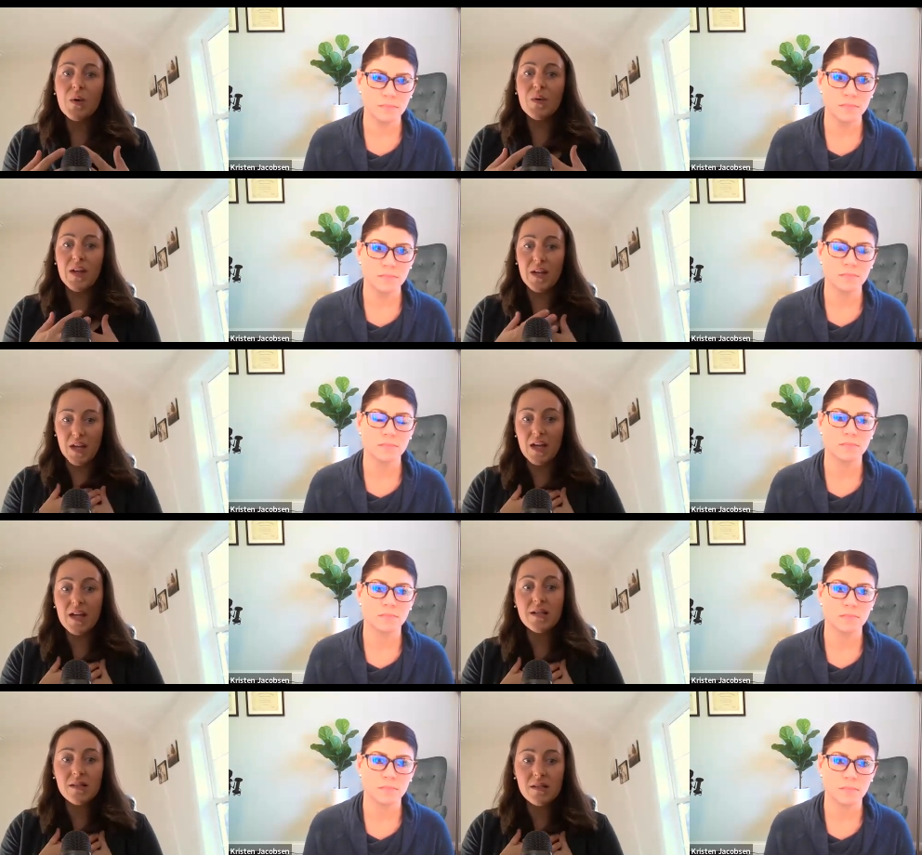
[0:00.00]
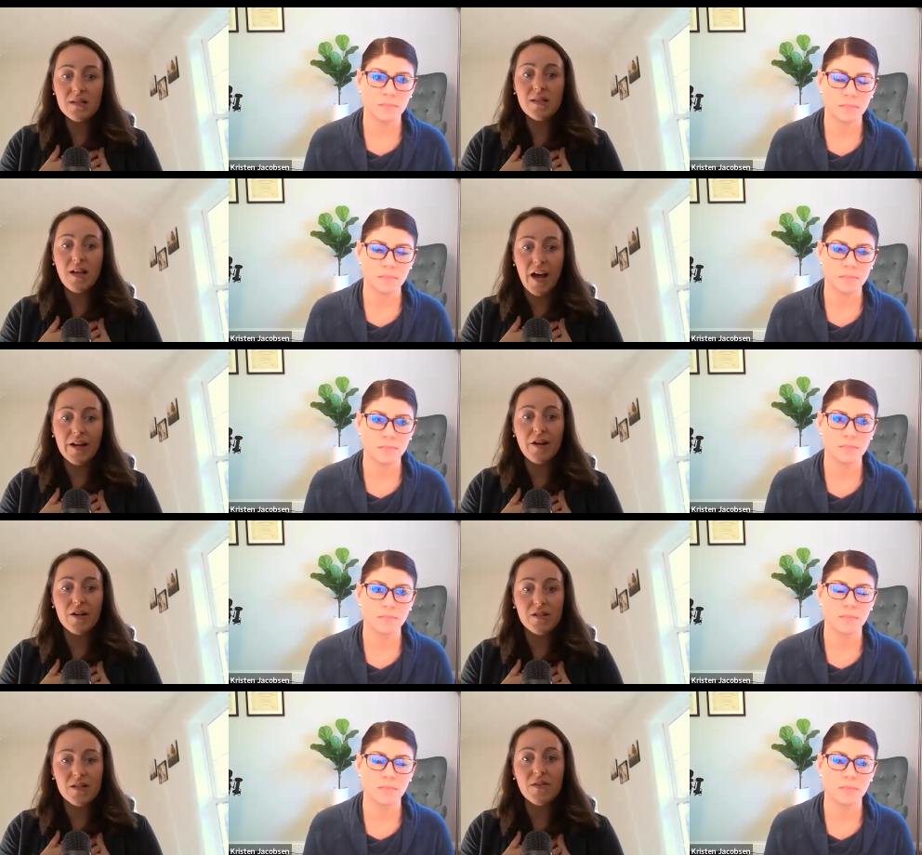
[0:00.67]
Speaker 1: like
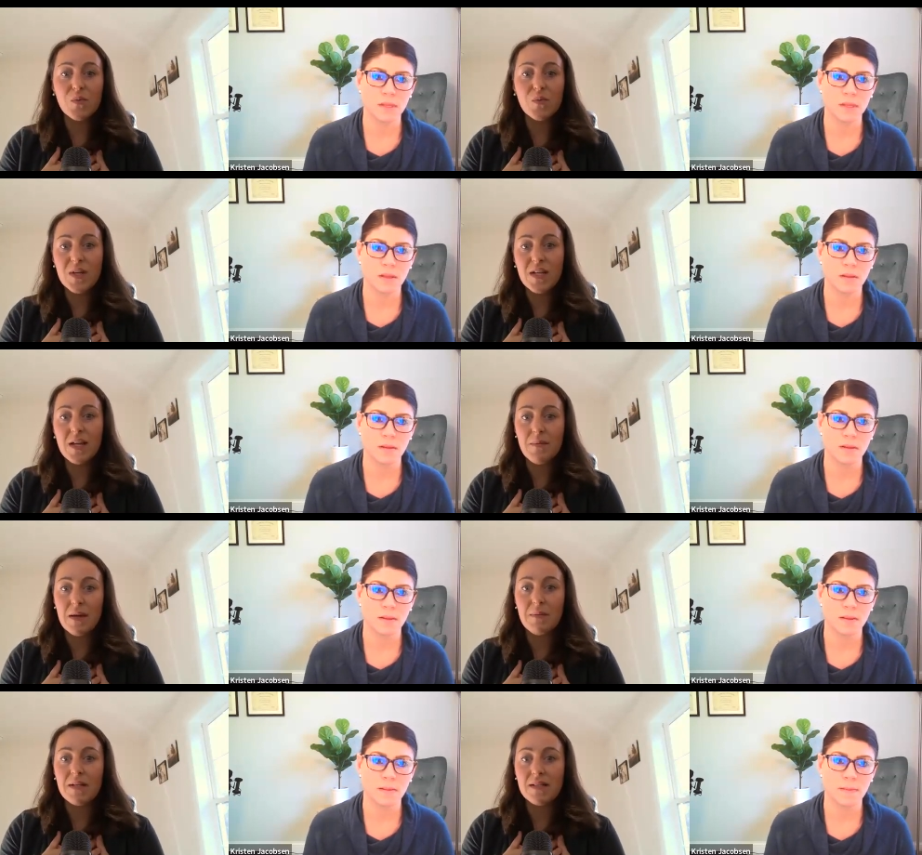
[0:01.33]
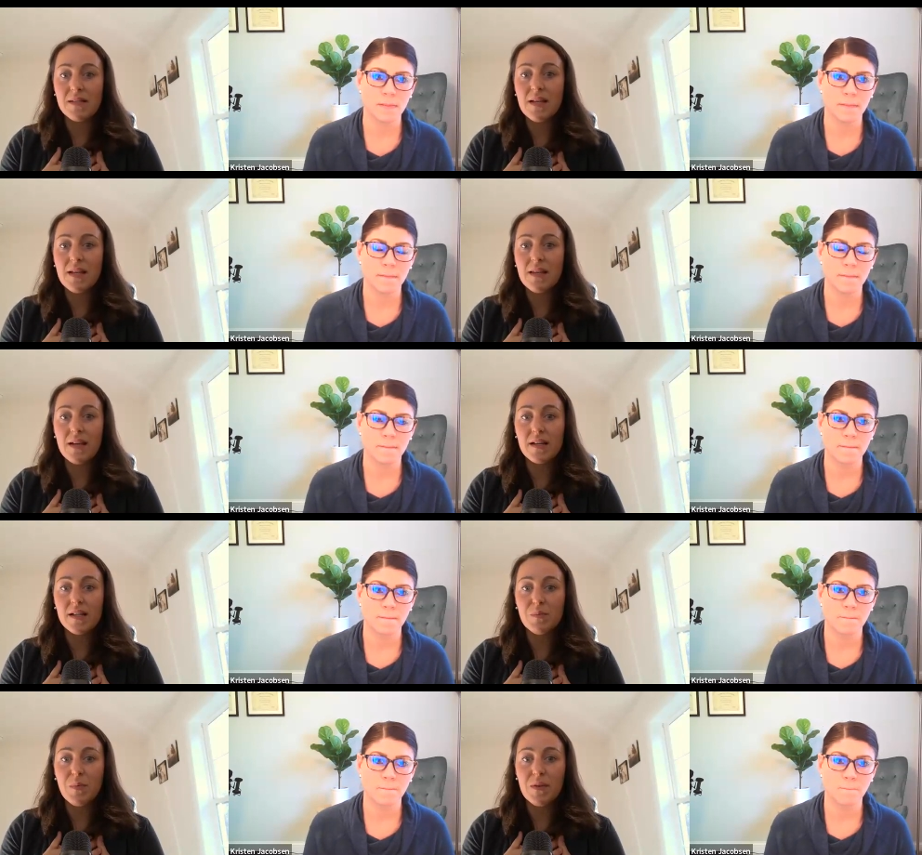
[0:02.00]
inside ourselves we can maybe see
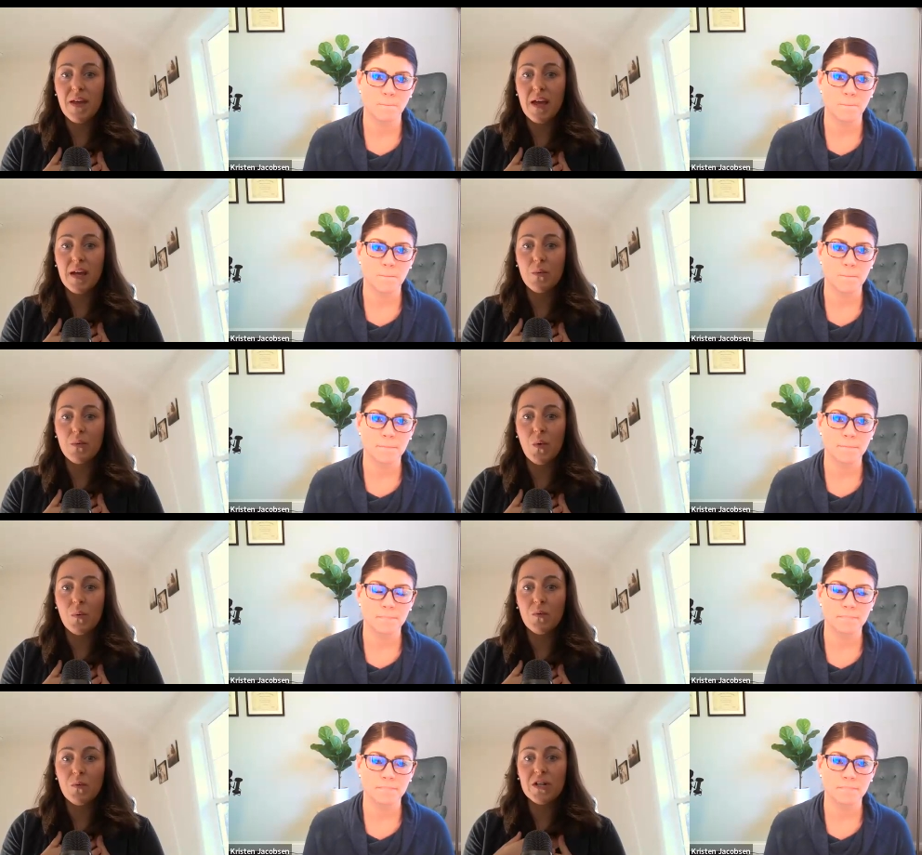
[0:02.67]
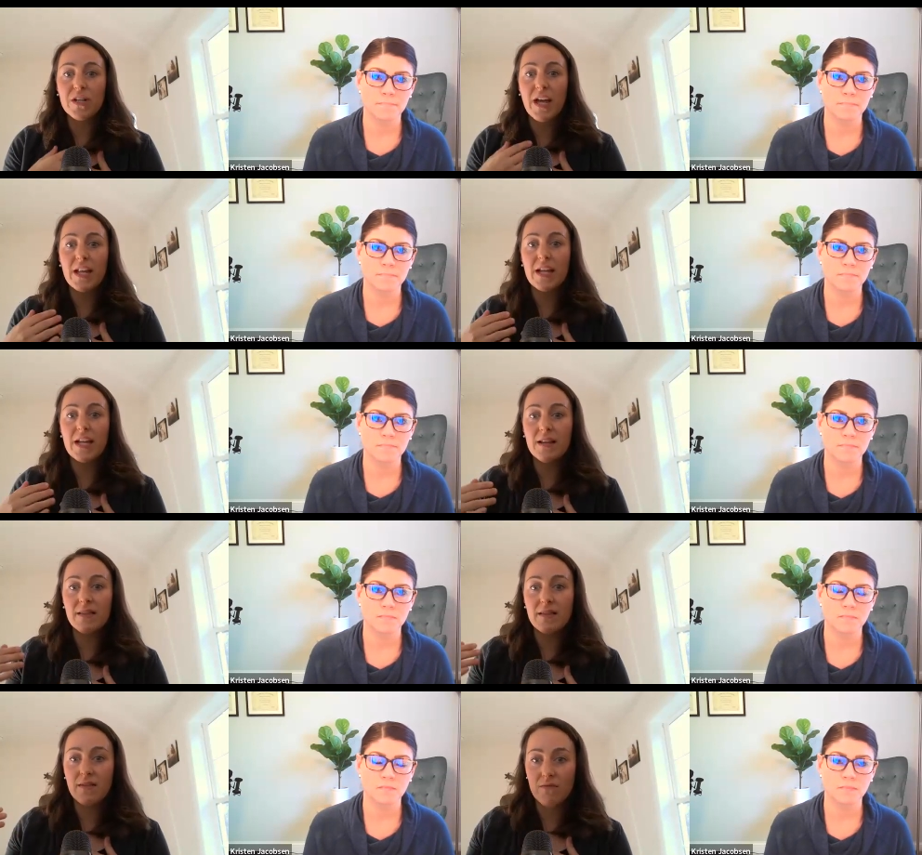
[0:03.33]
this but then when we're
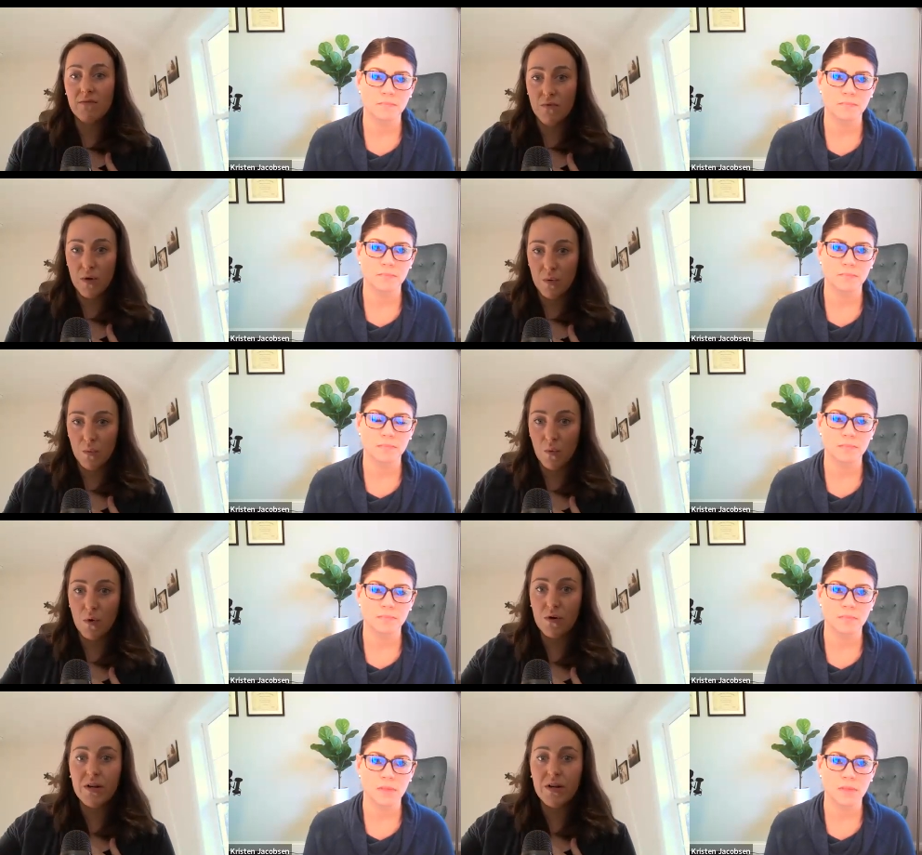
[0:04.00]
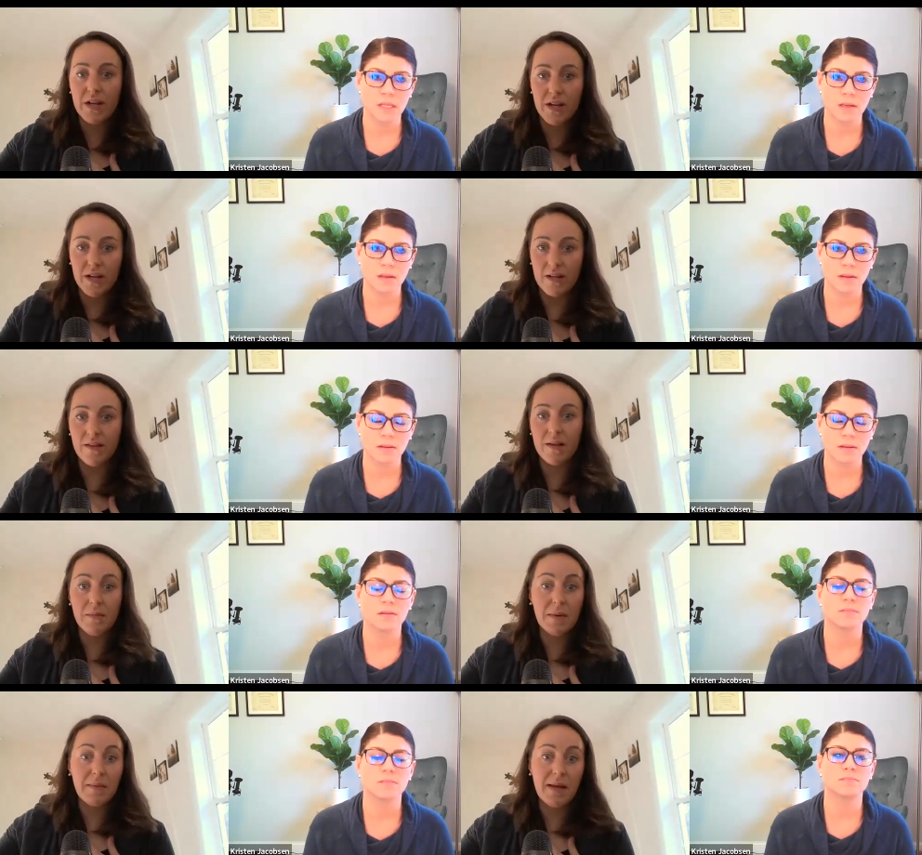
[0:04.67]
getting rewarded
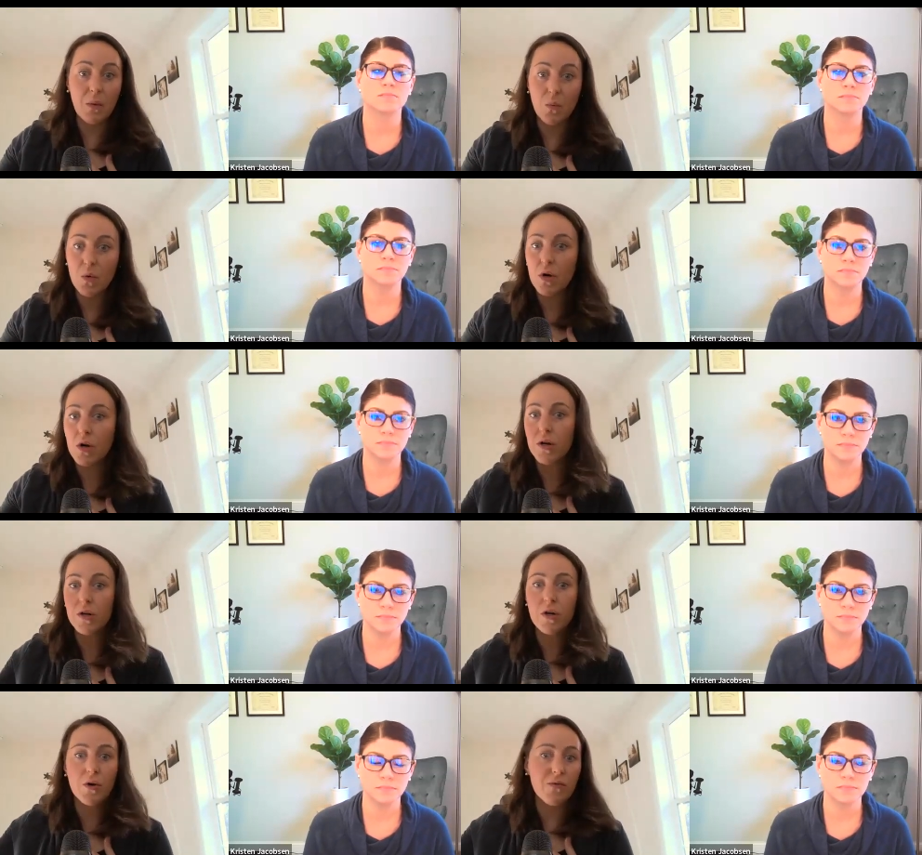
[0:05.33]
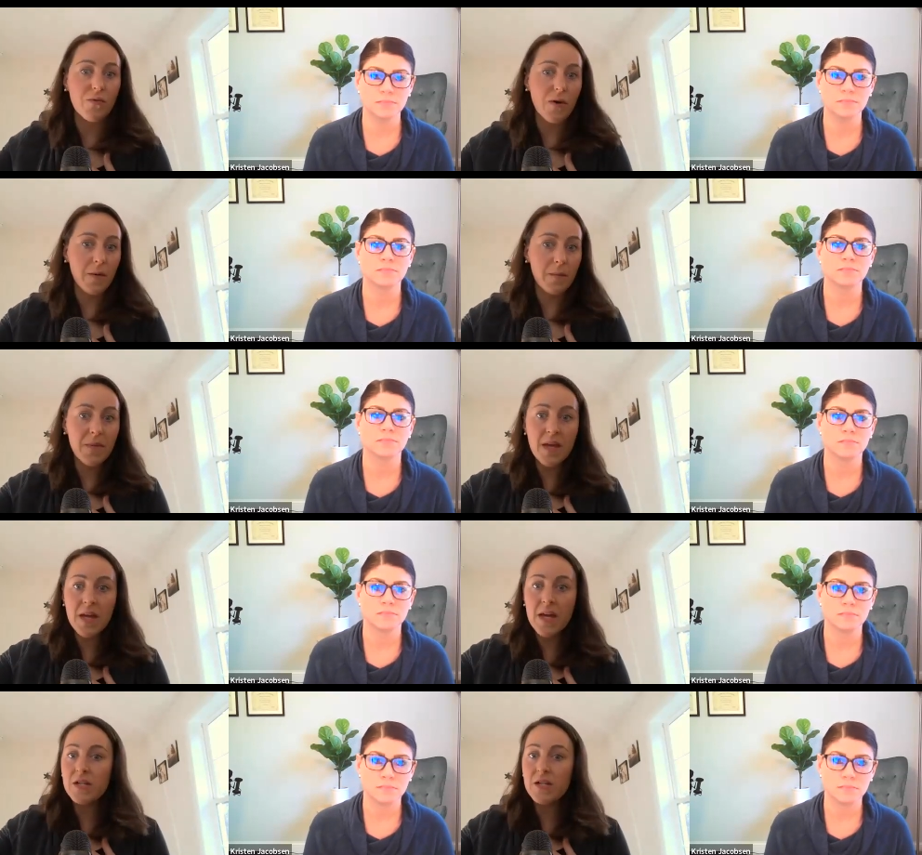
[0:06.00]
like maybe at mm-hmm. work or from
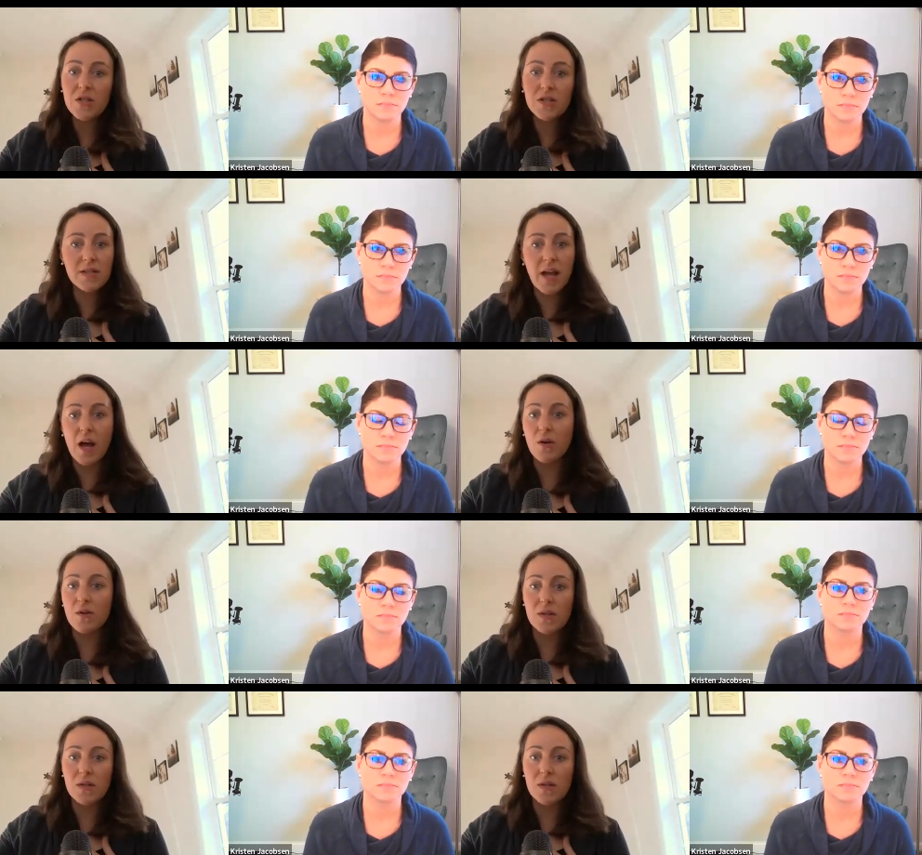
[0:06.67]
just how